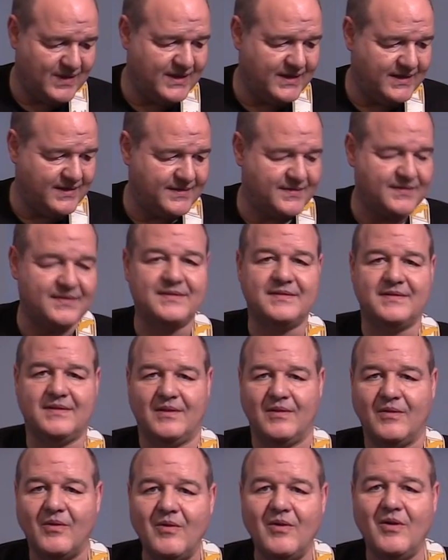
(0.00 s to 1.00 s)
is
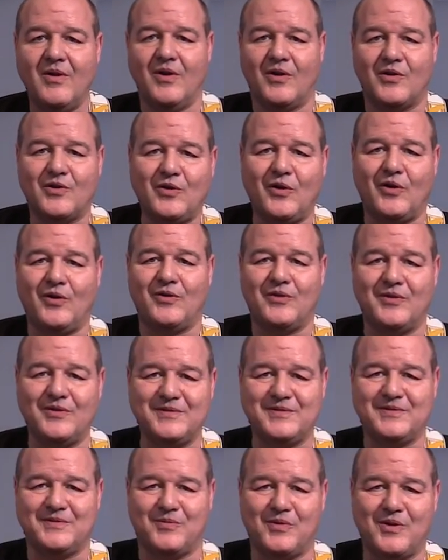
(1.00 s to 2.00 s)

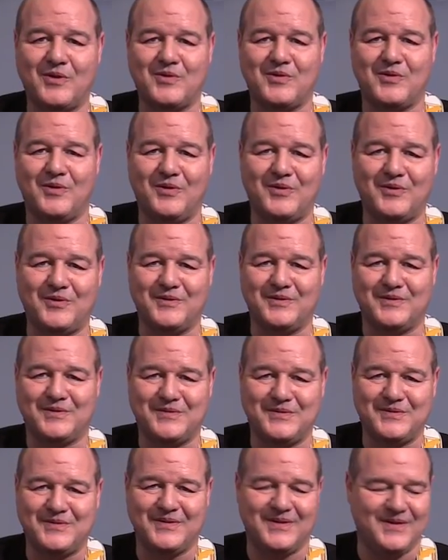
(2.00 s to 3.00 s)
chords, rock
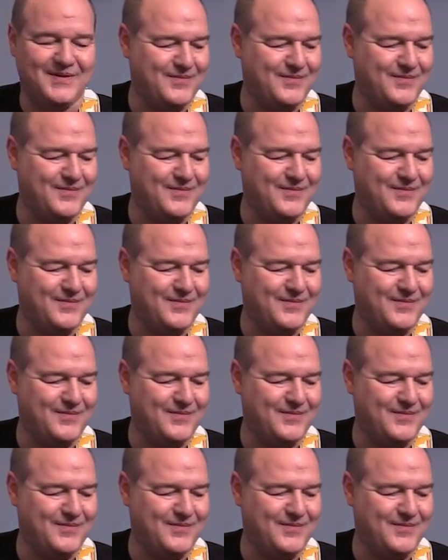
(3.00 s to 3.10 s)
chords.